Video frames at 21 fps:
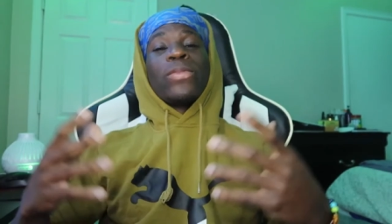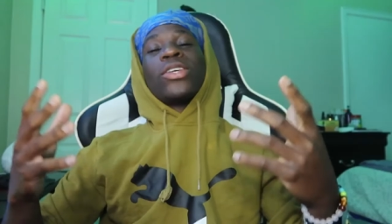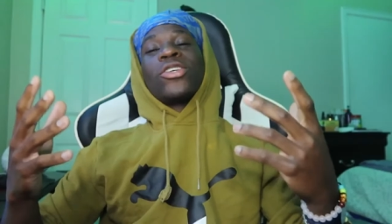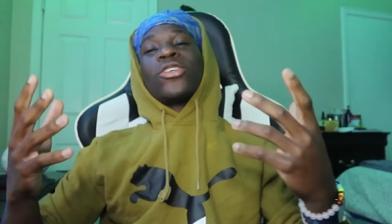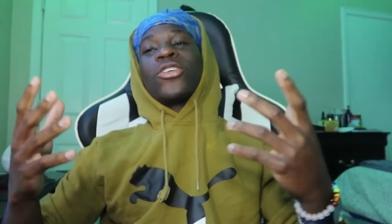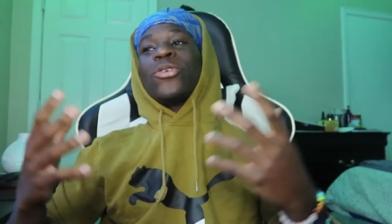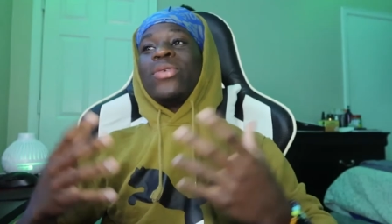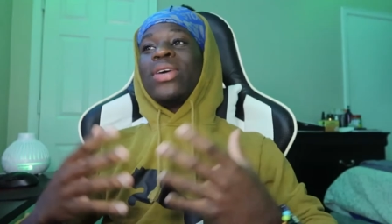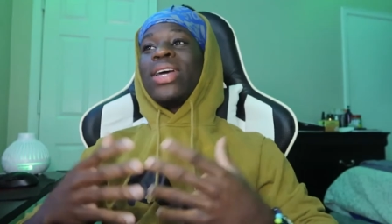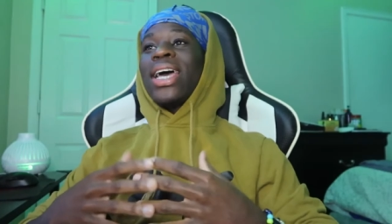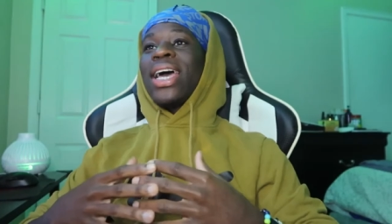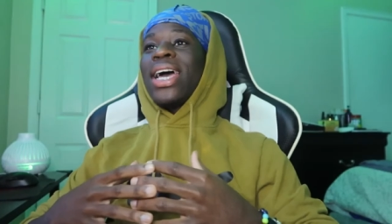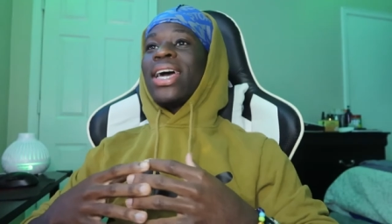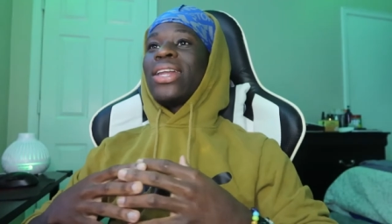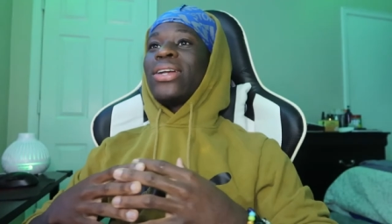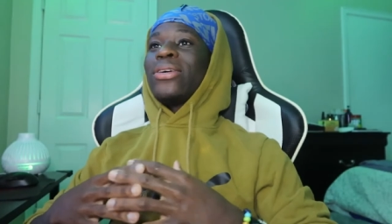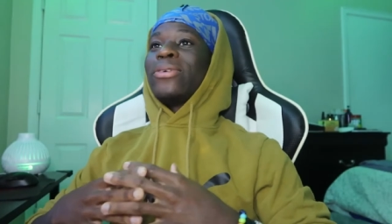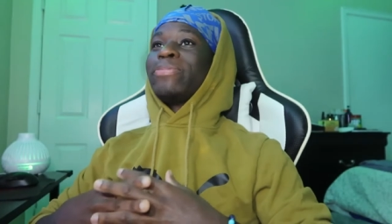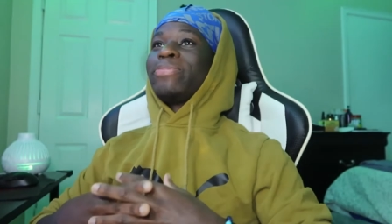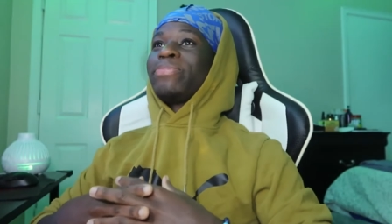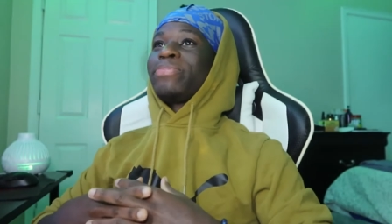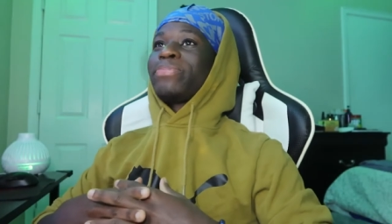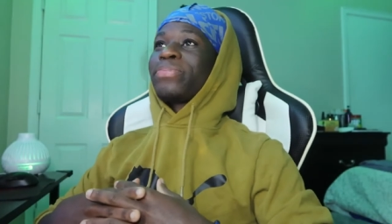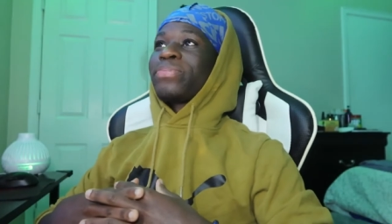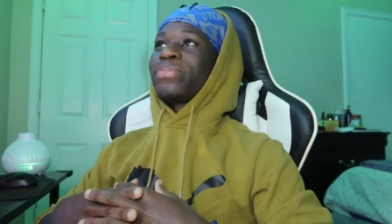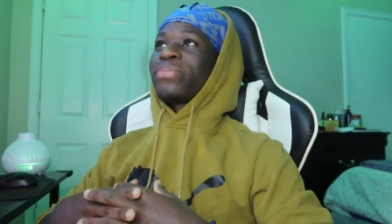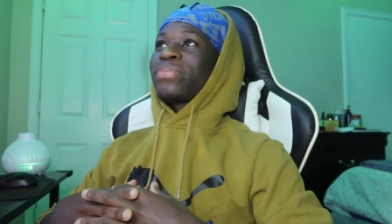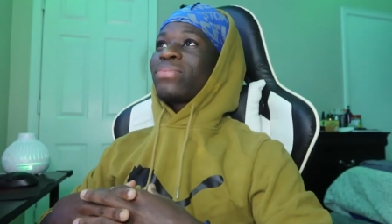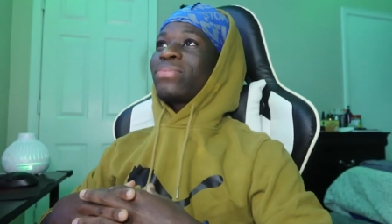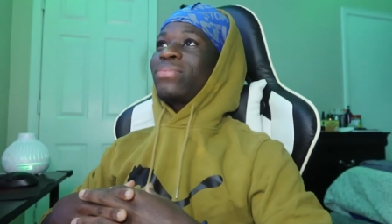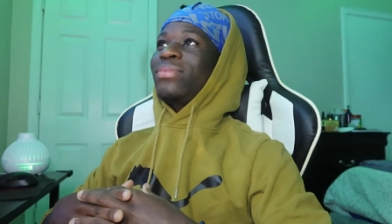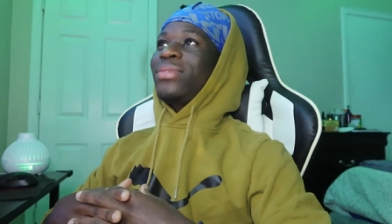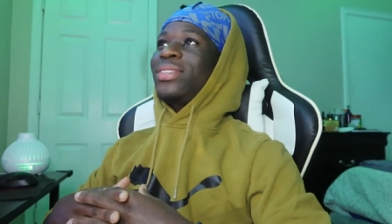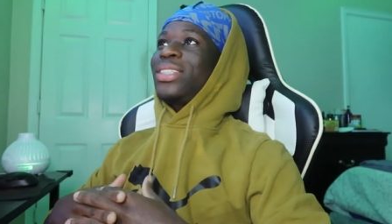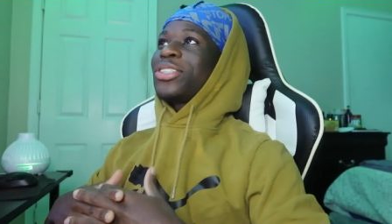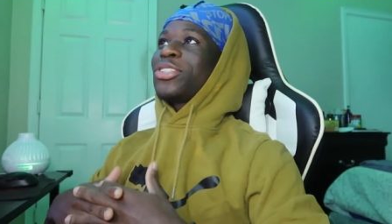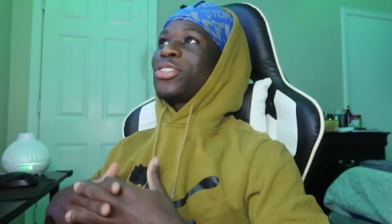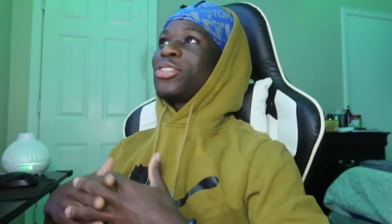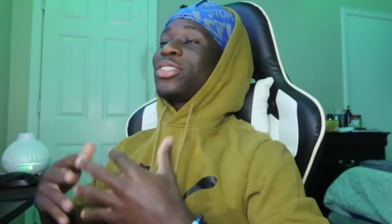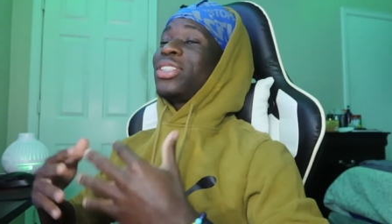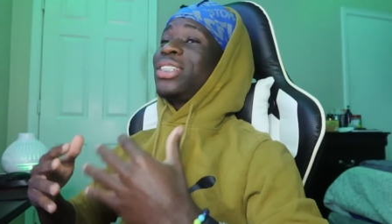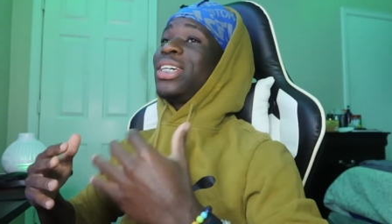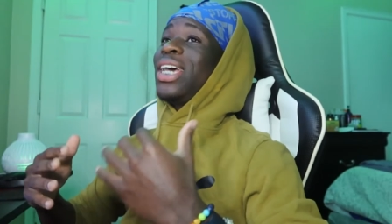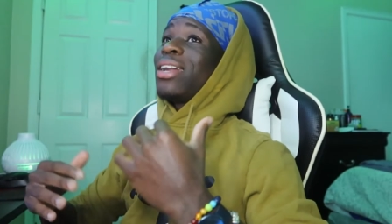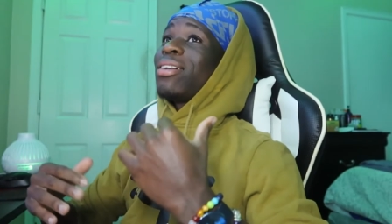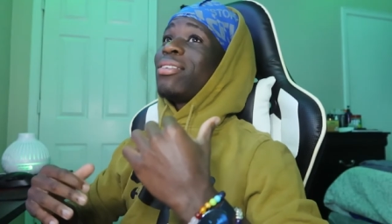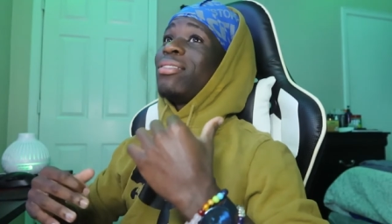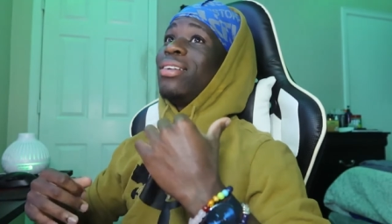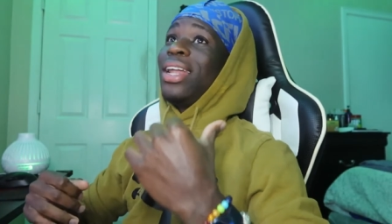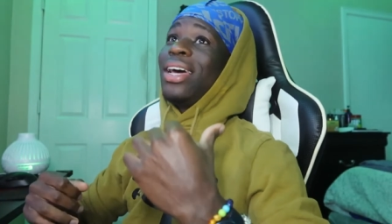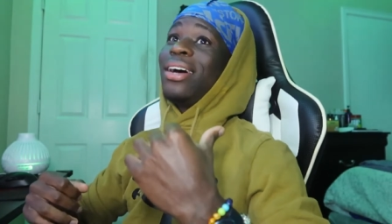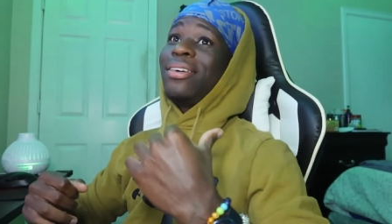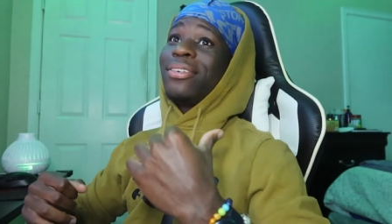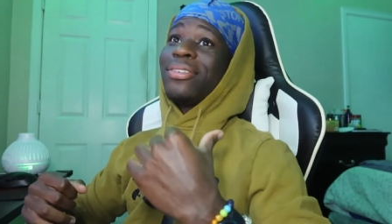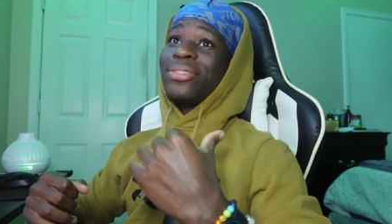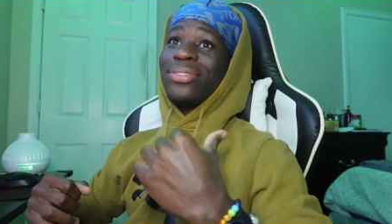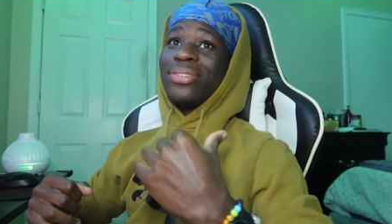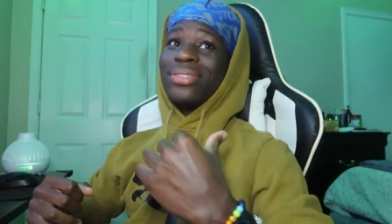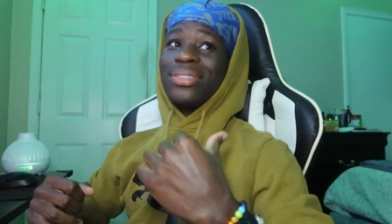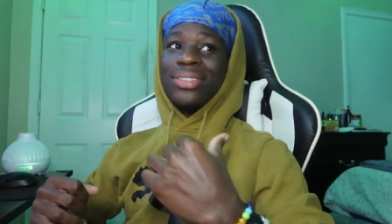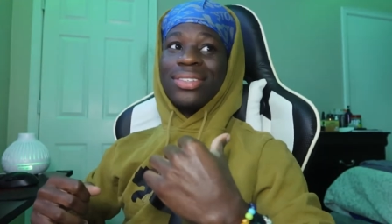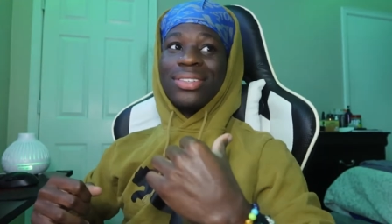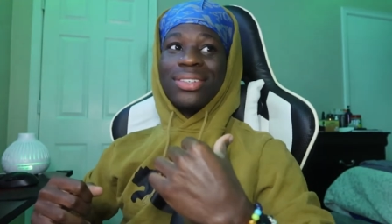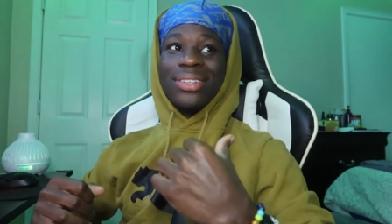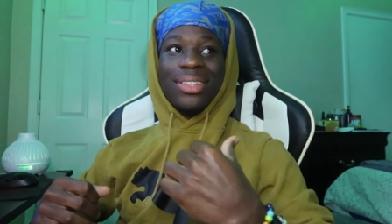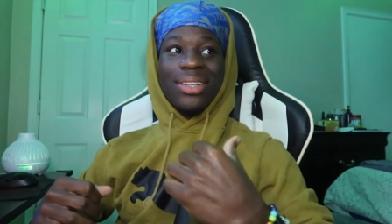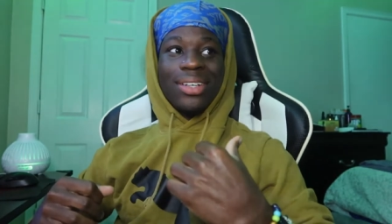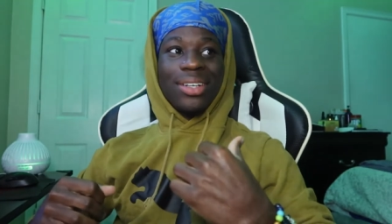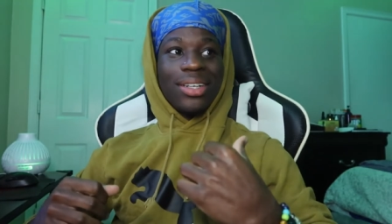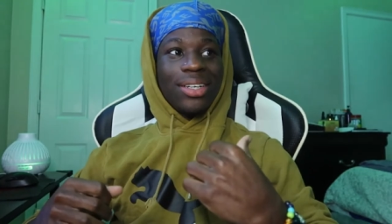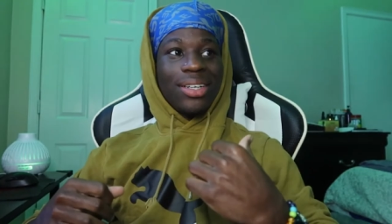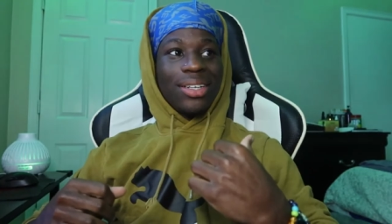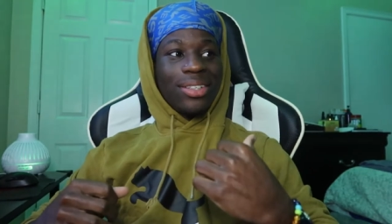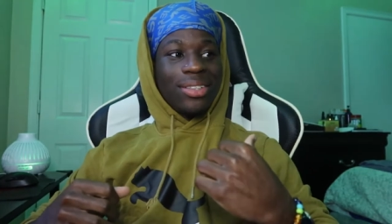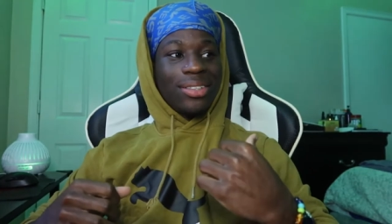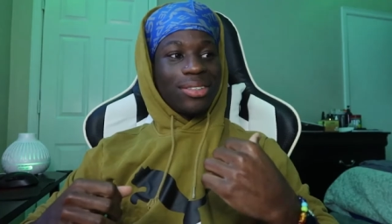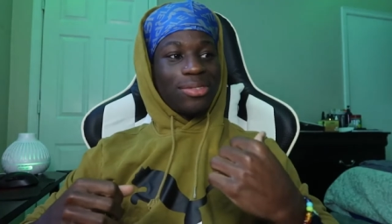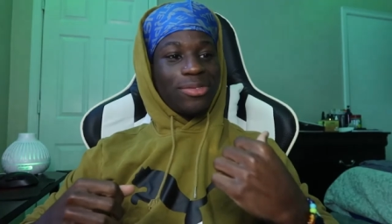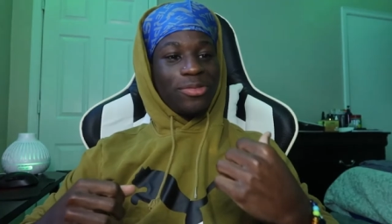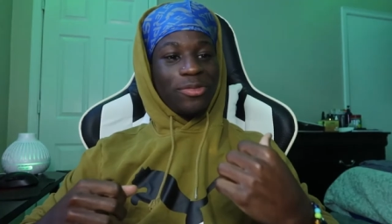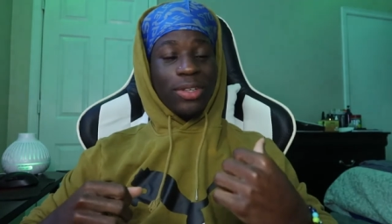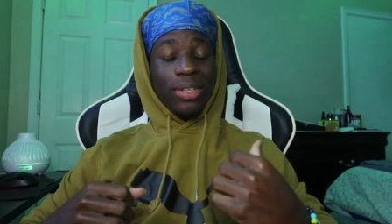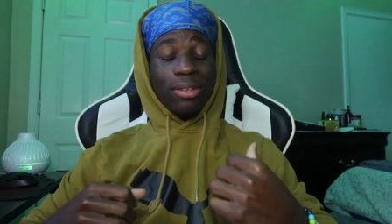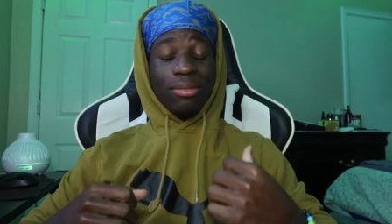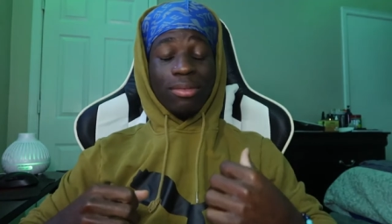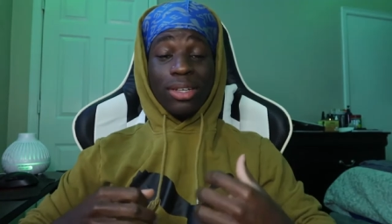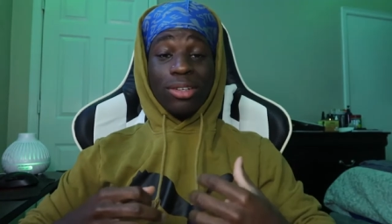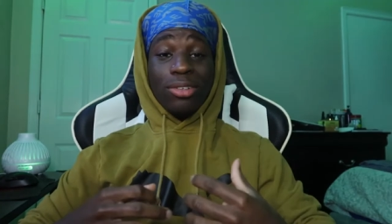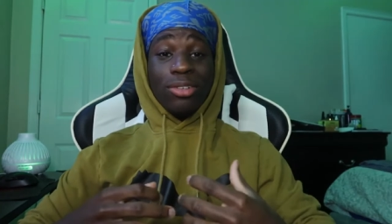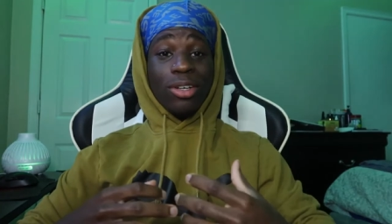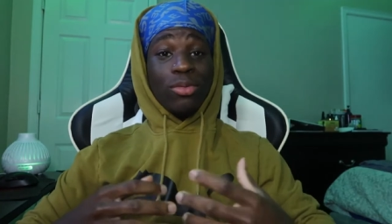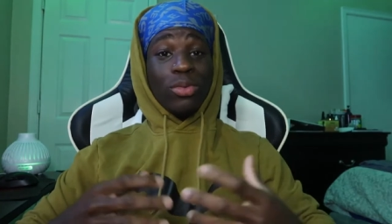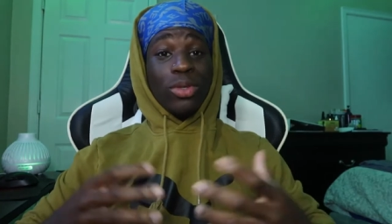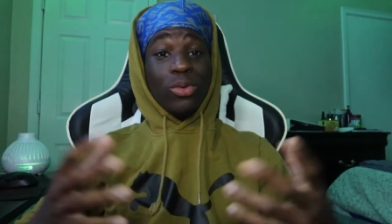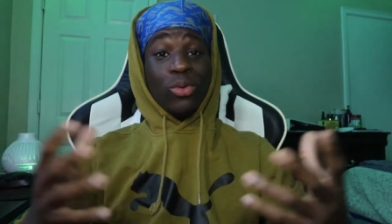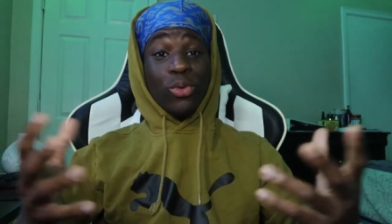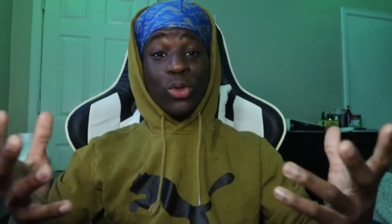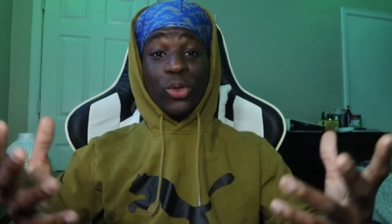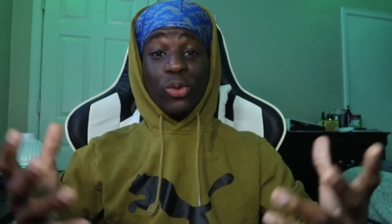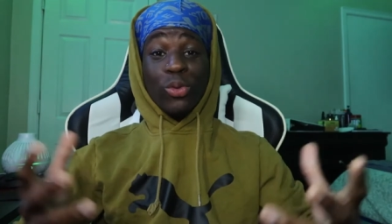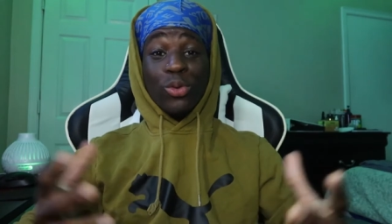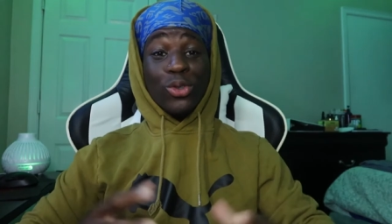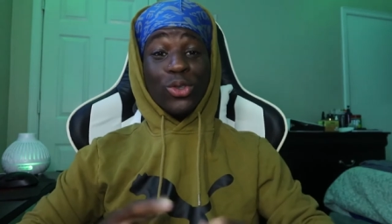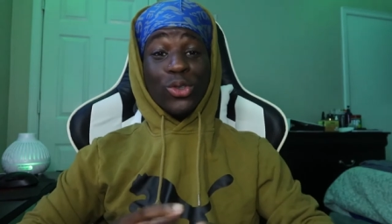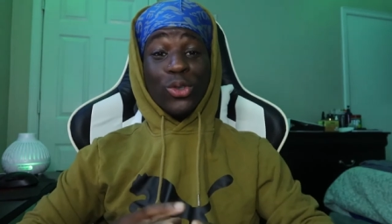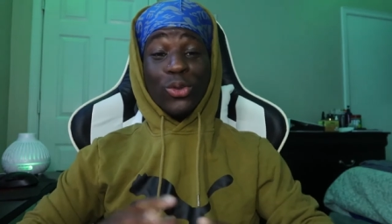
So we had um so she had them left so fuck around, you know, we woot woot,